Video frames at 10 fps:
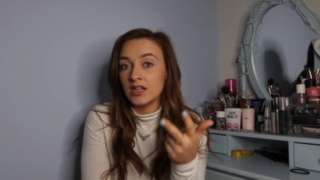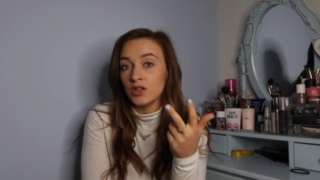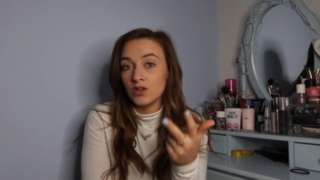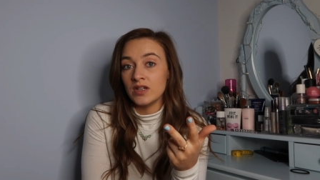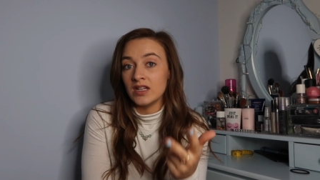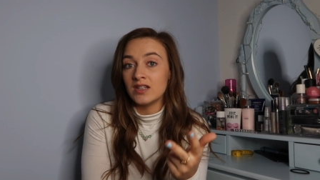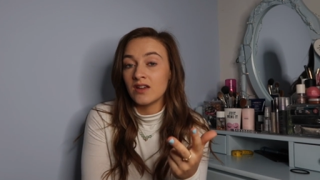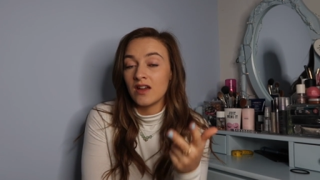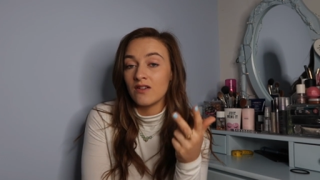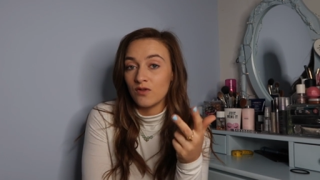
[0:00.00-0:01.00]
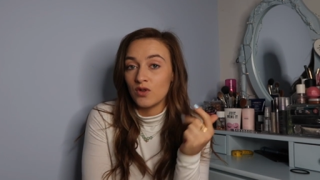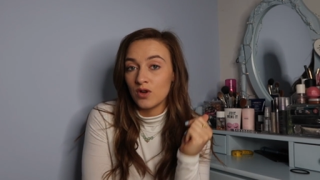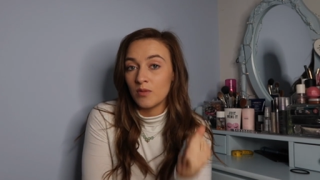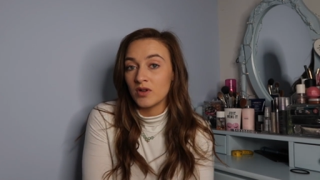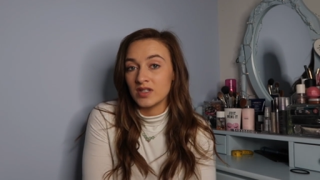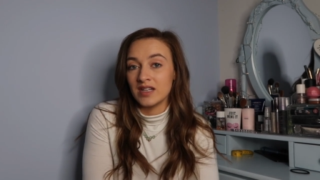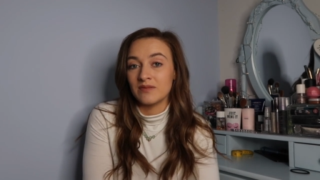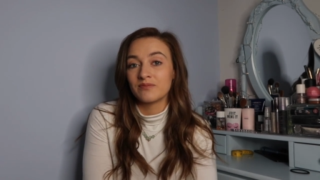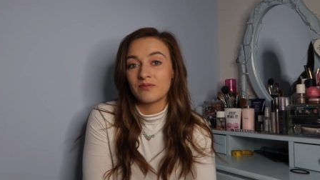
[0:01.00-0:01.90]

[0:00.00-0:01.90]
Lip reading: you need for your body.